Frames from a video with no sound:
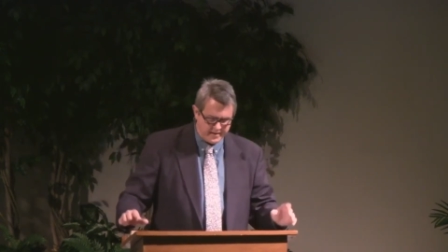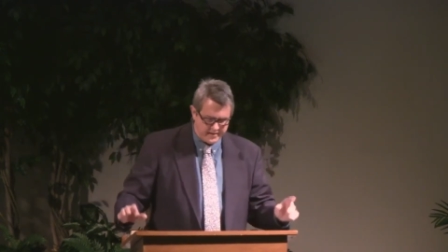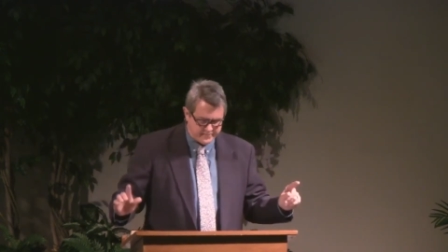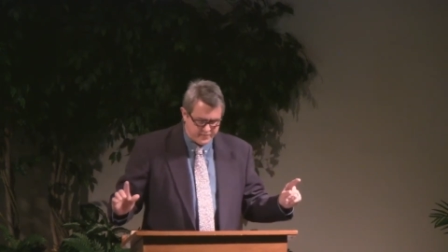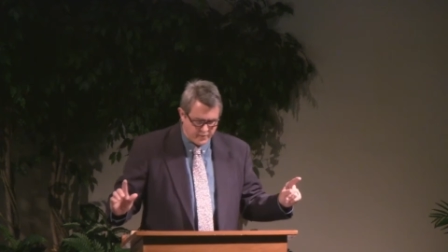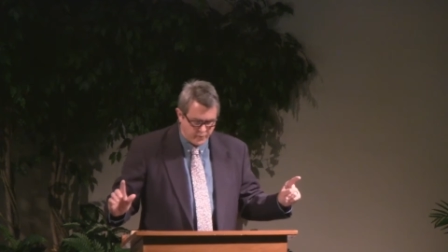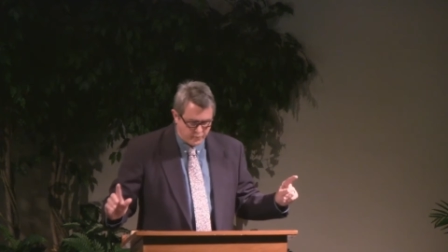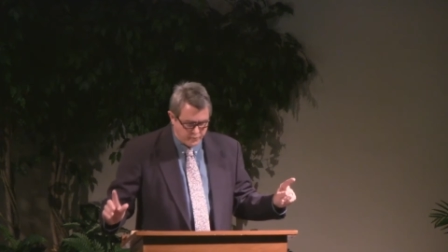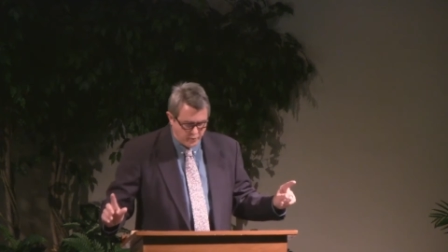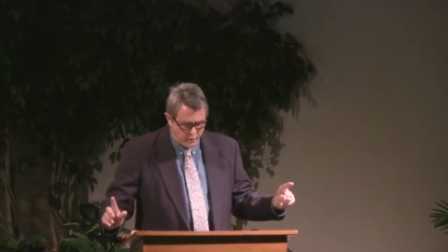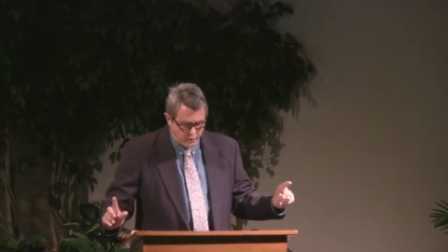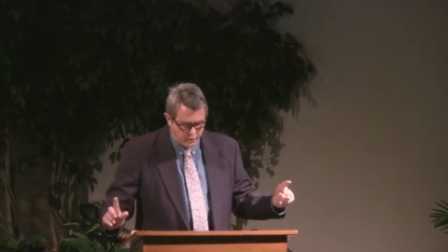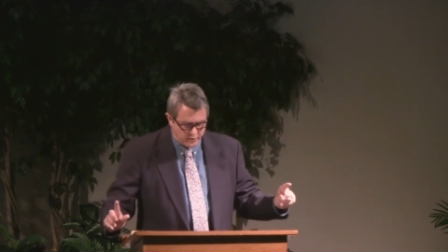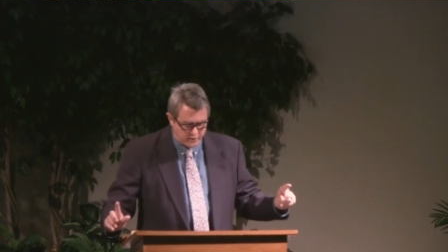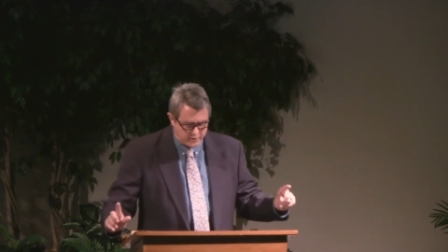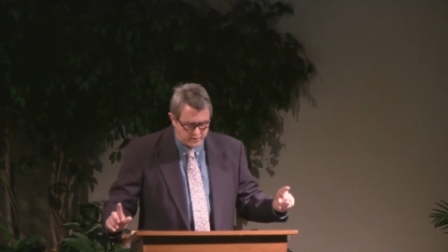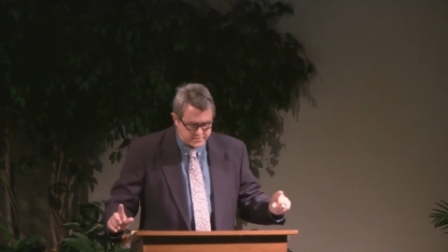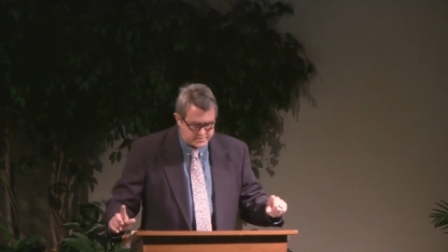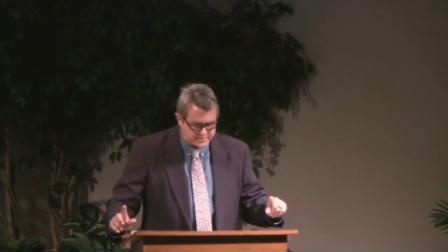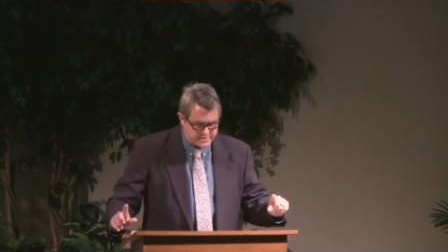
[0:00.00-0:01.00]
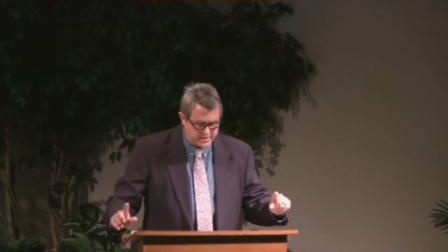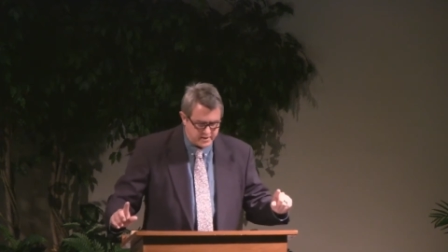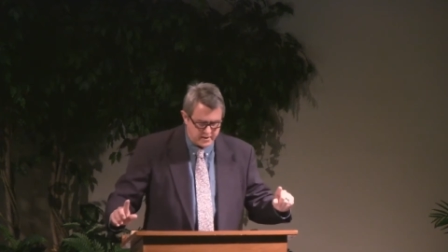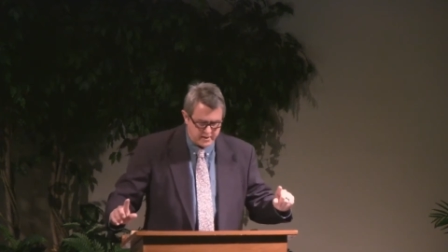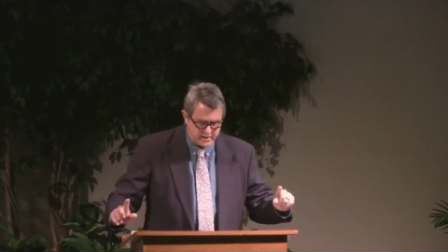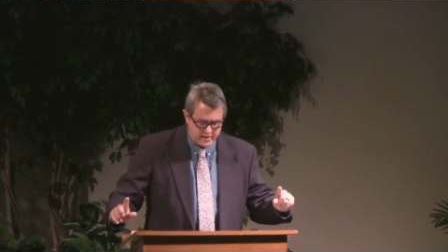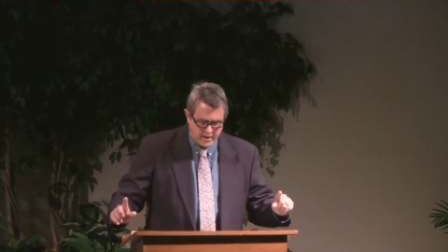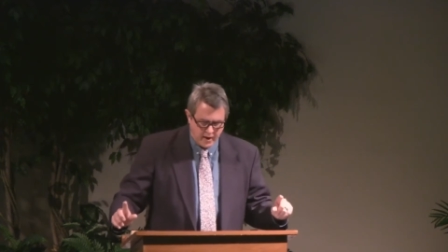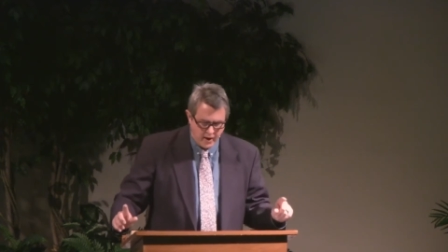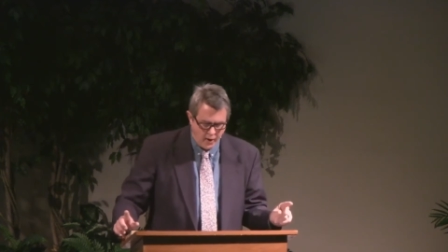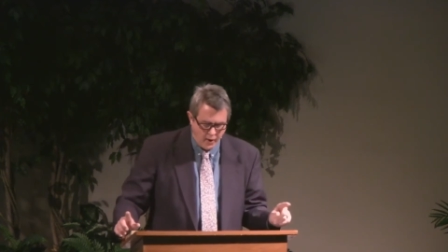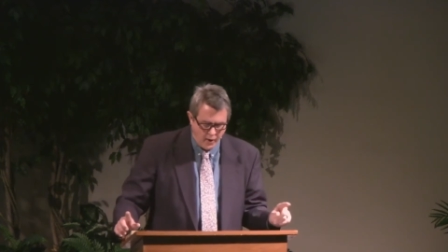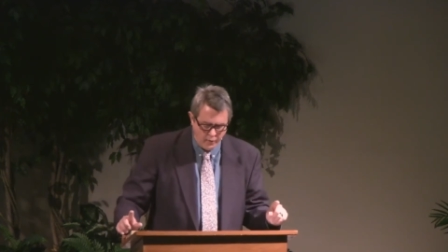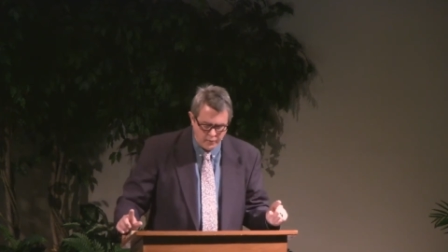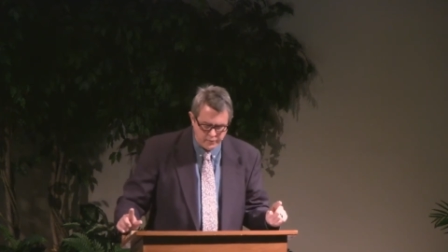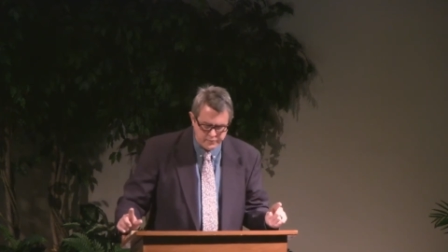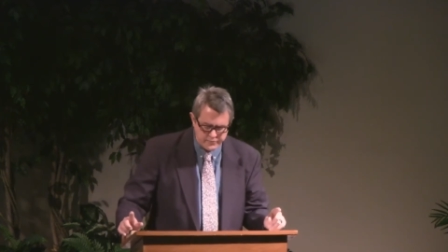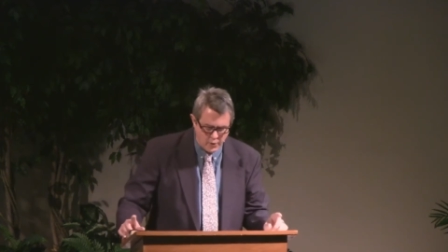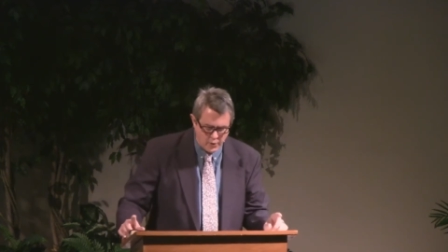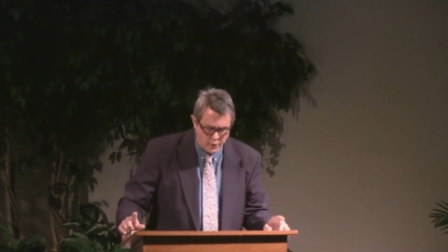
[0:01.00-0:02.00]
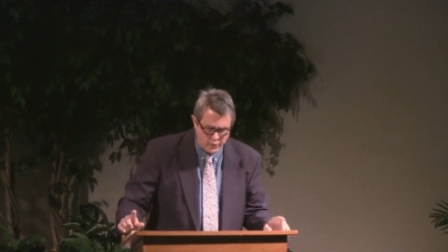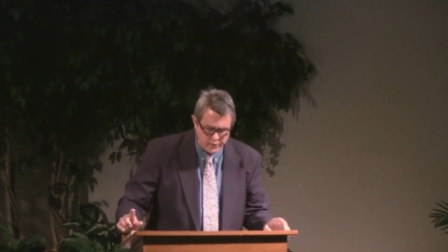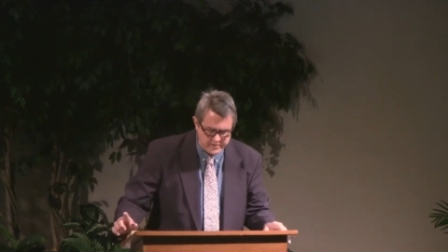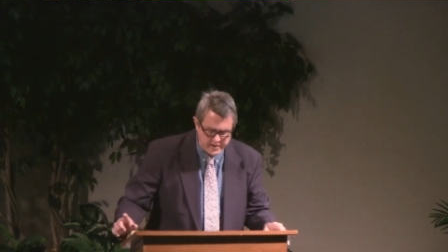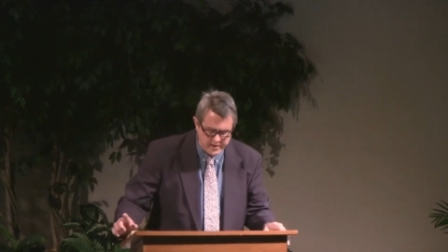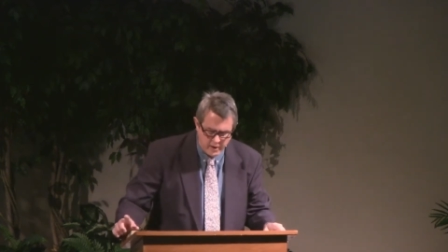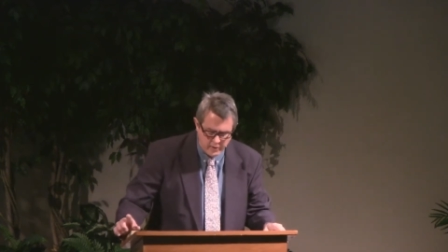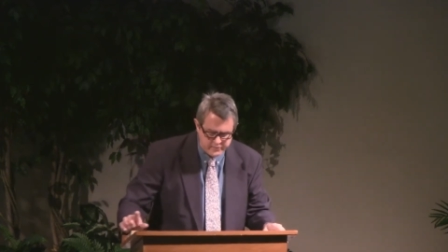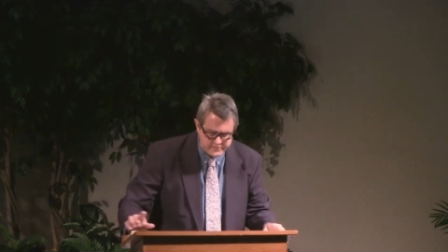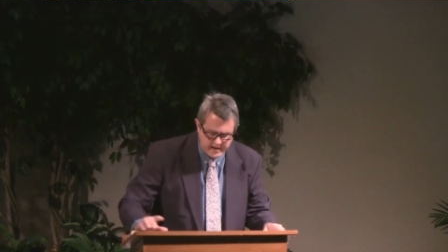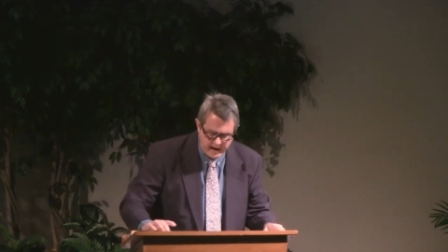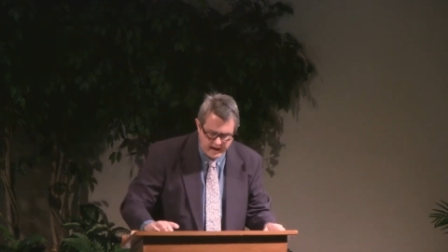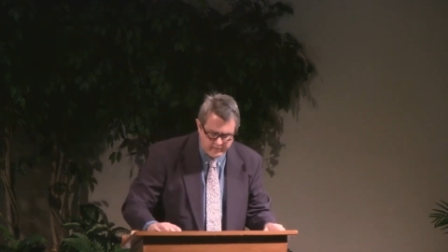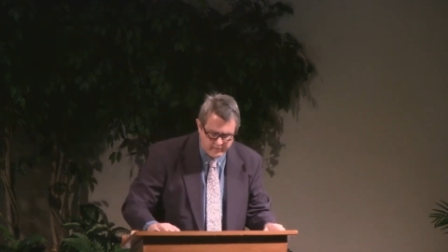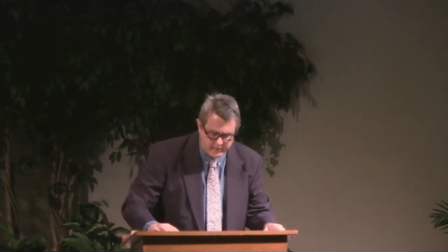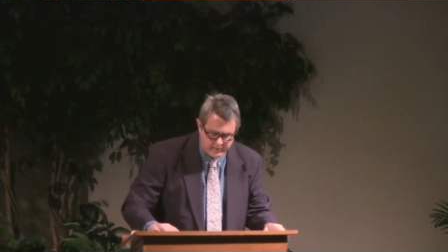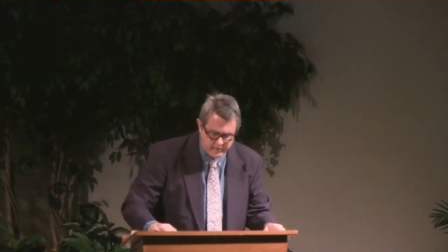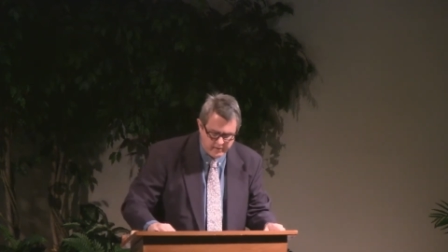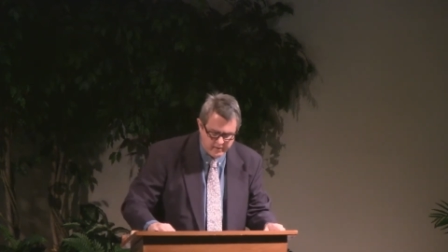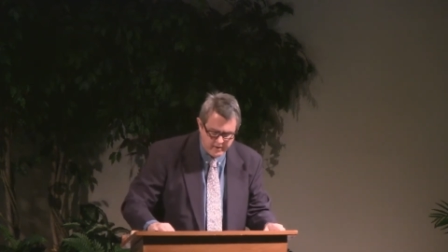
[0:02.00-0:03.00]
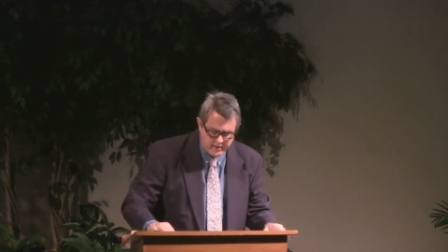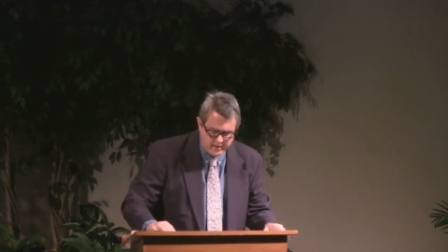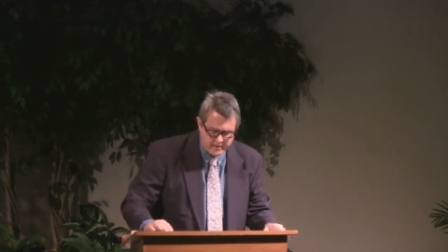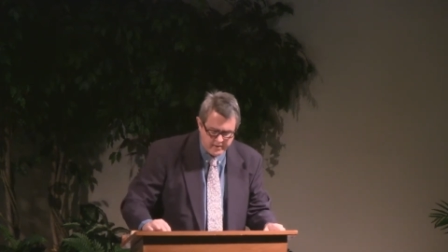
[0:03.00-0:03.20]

For rulers hold no, no terror